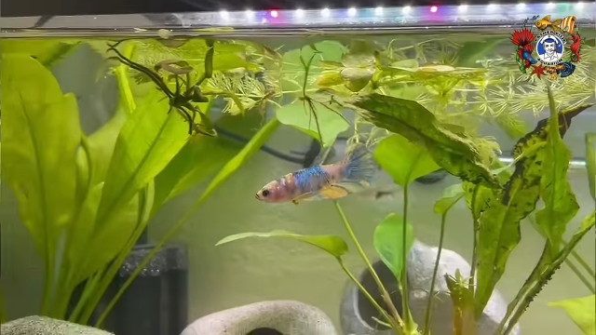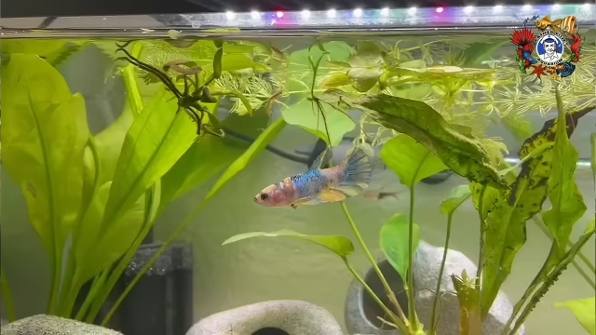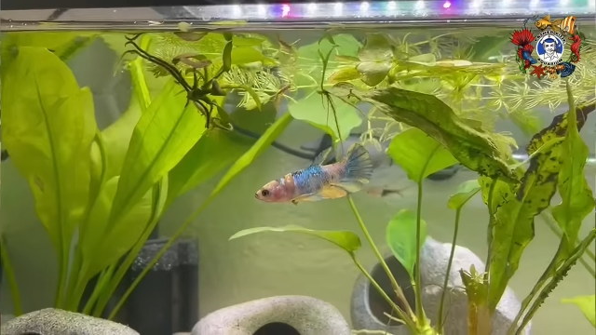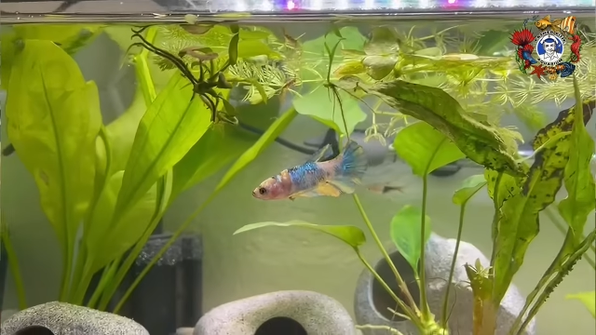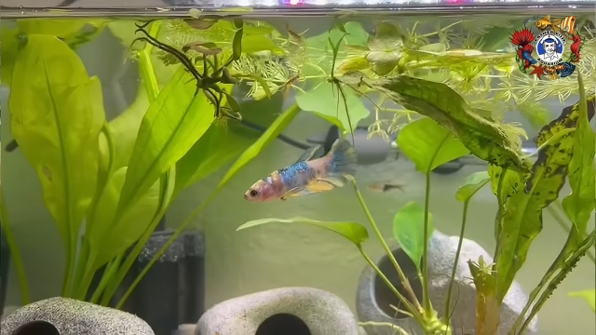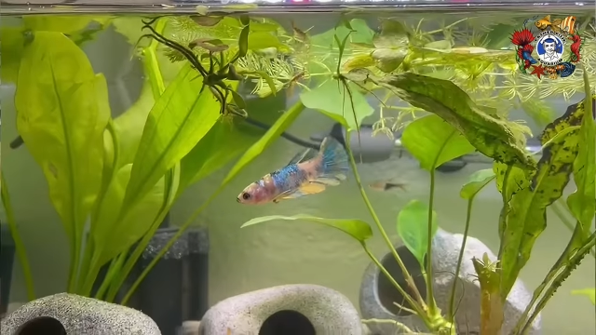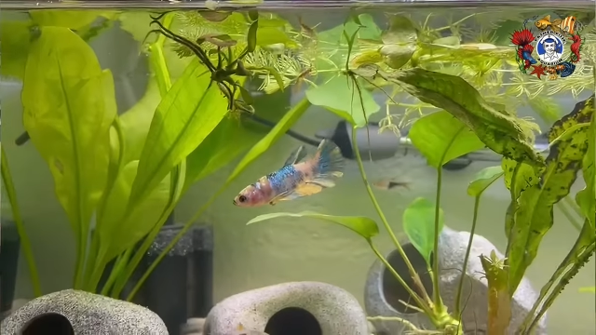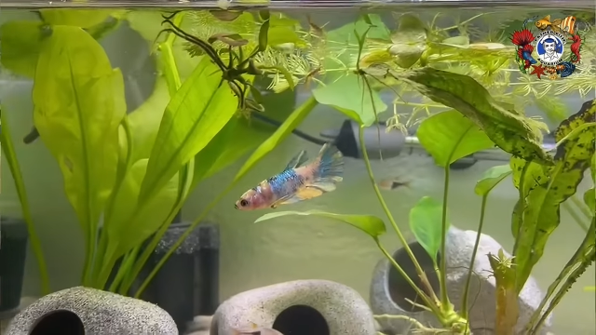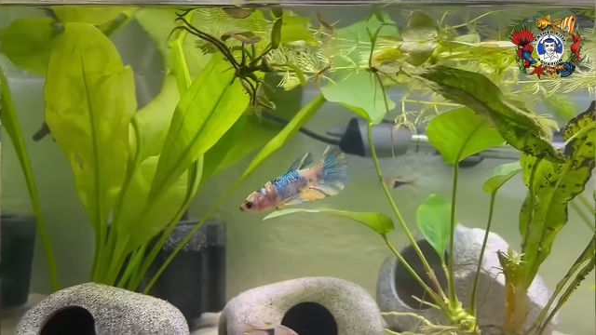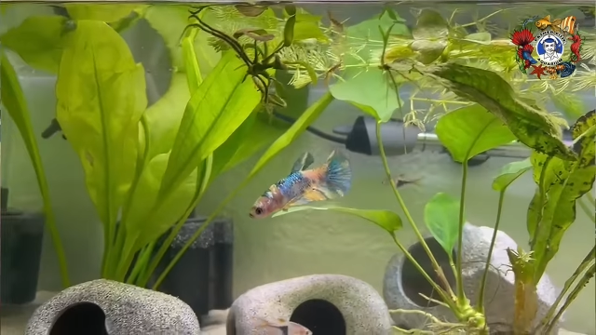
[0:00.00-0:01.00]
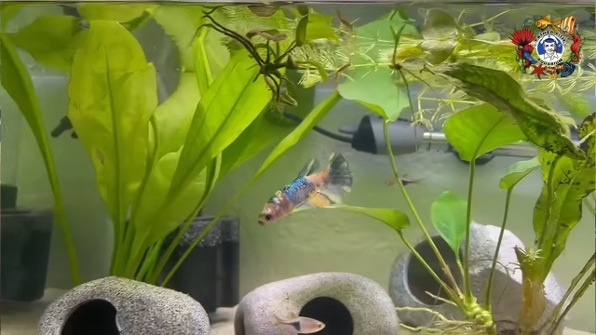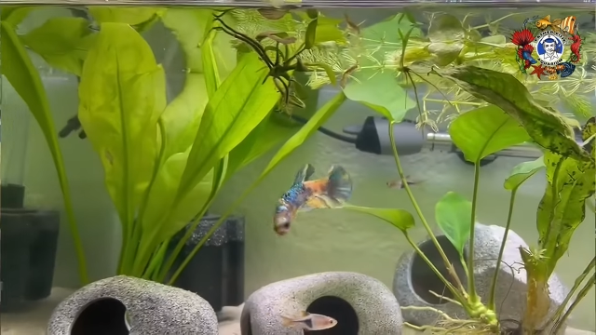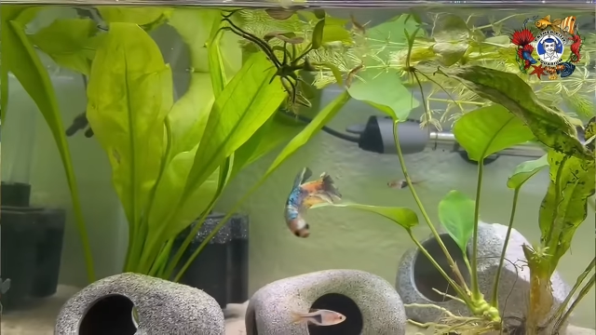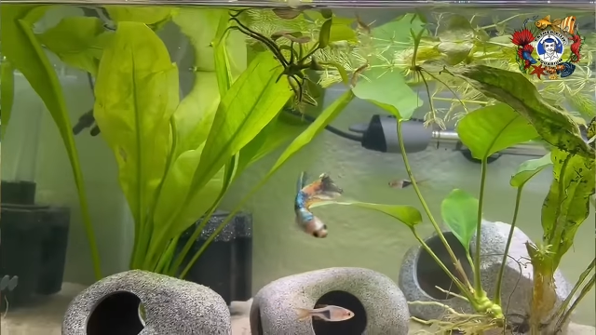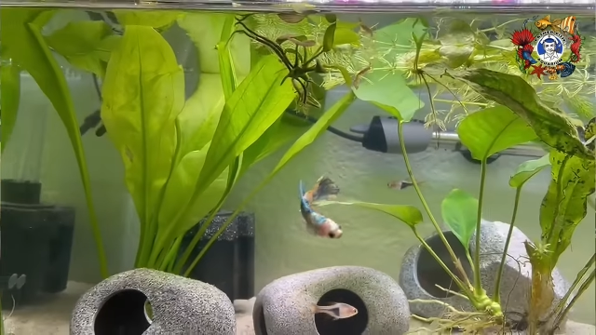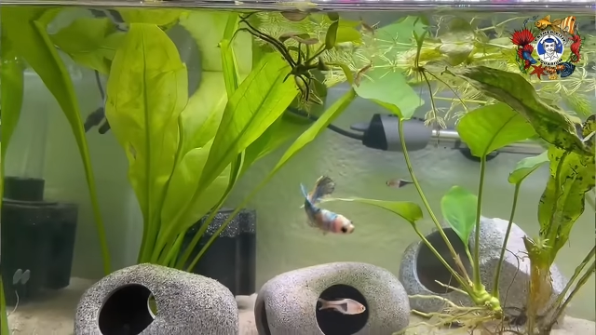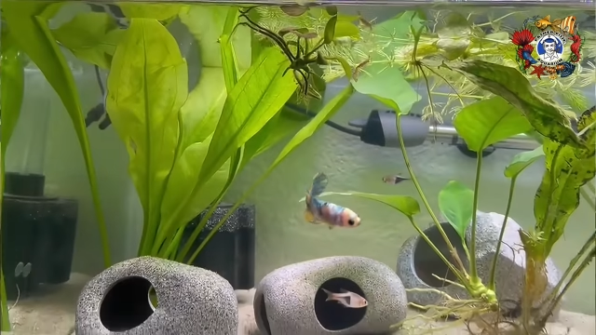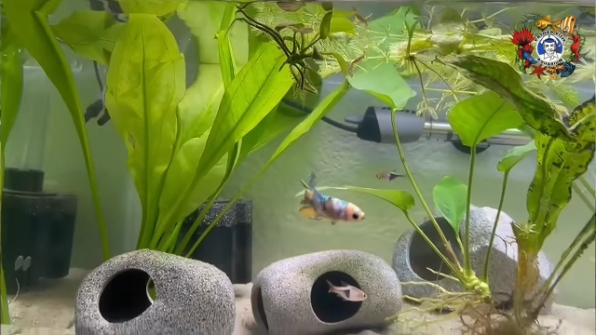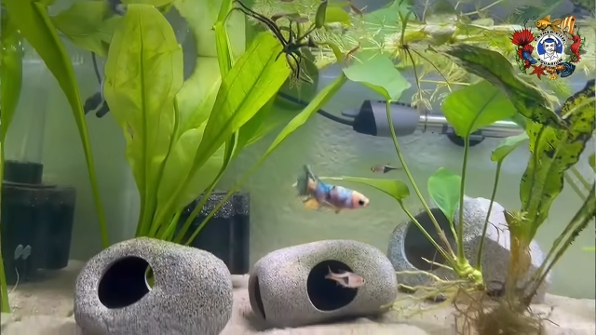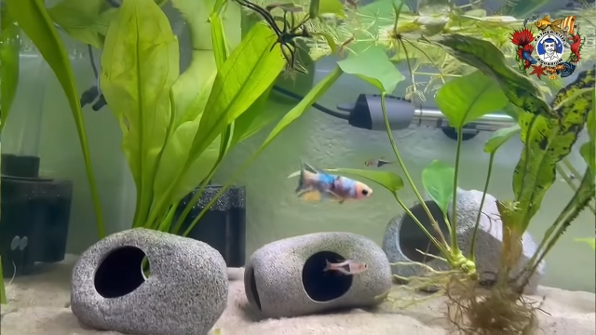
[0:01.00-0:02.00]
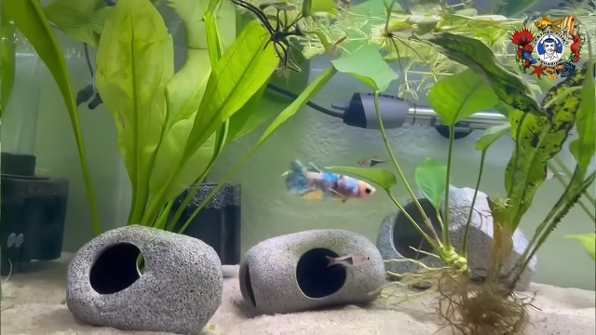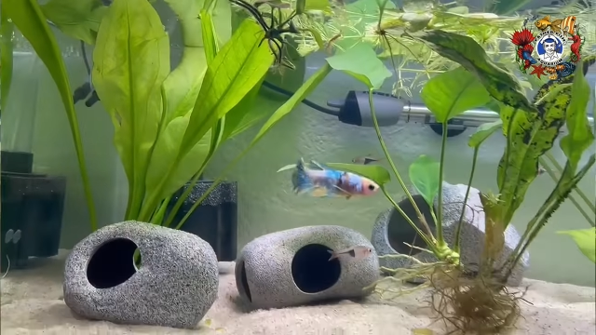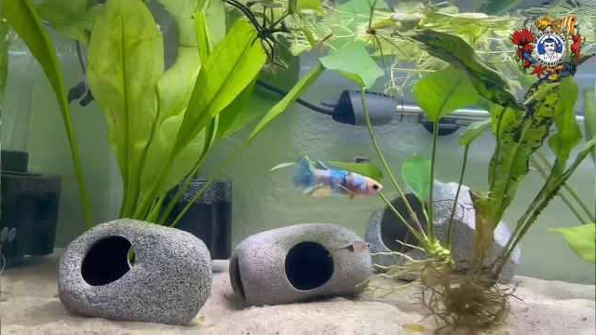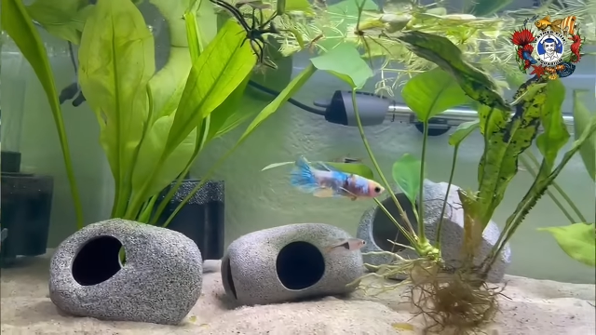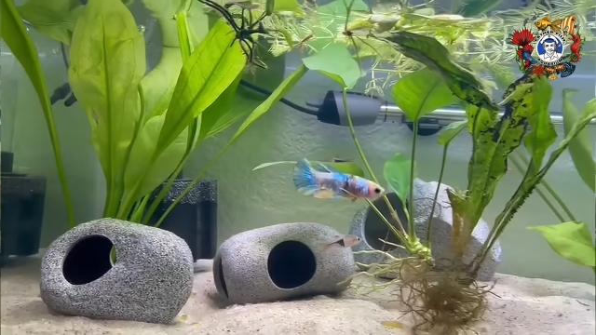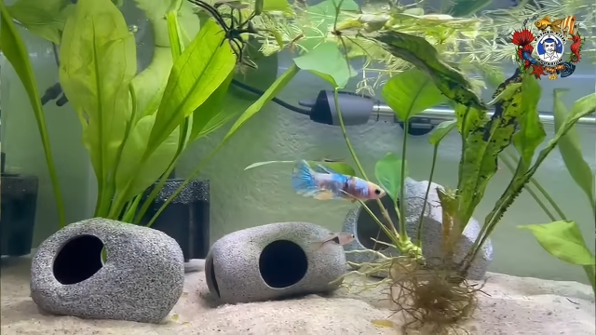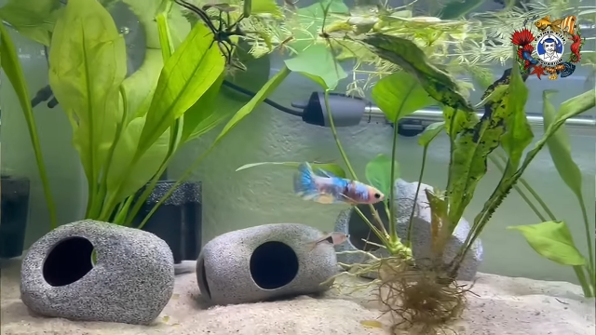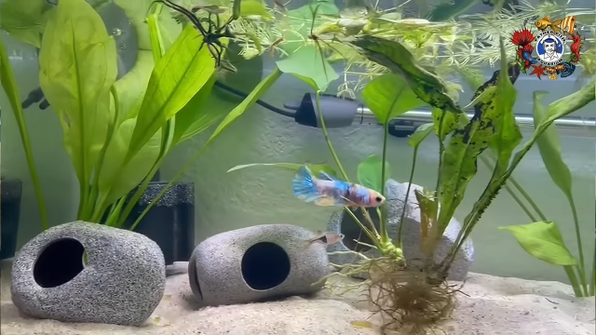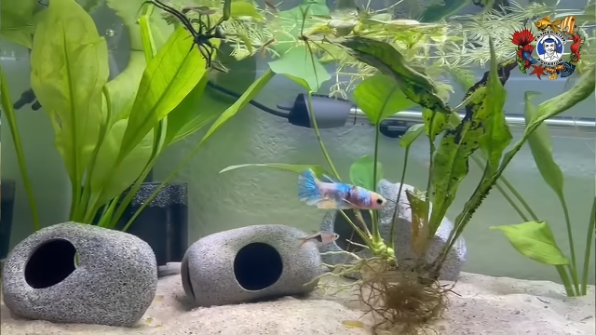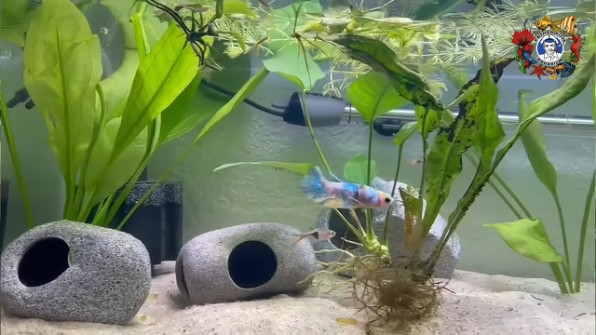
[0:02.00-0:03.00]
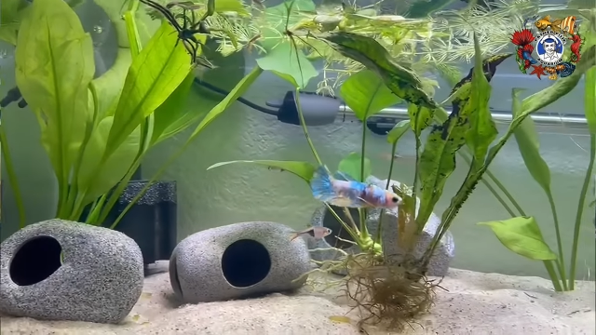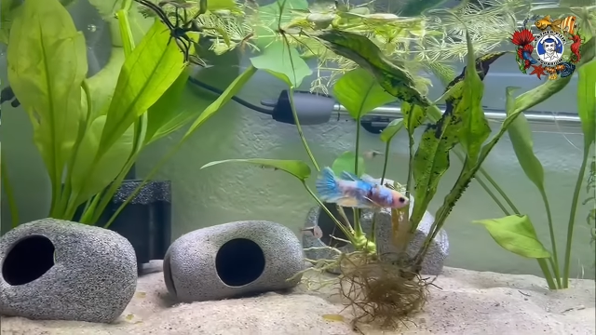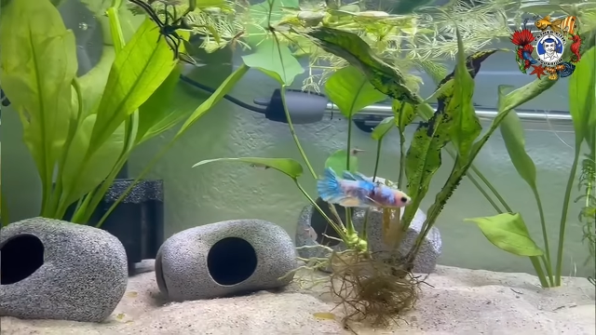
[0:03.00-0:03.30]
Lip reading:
Nobody's mouth can be seen.